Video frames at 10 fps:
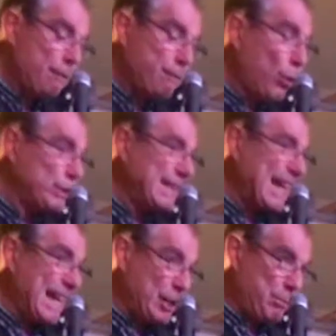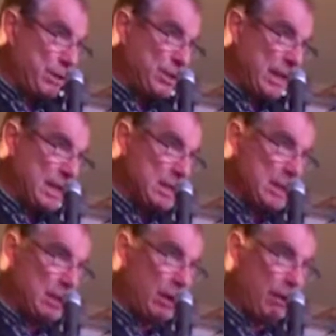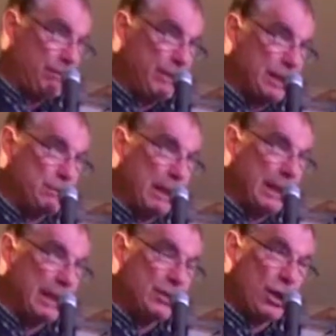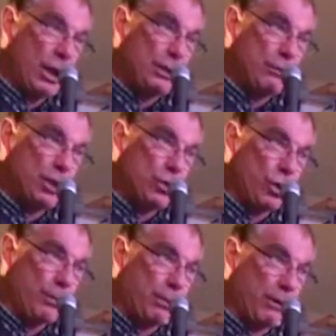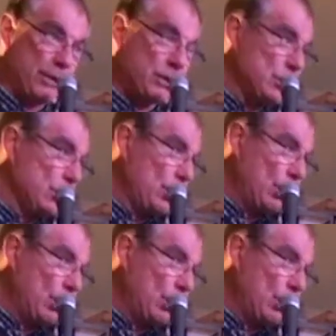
48% of its money is either insurer profits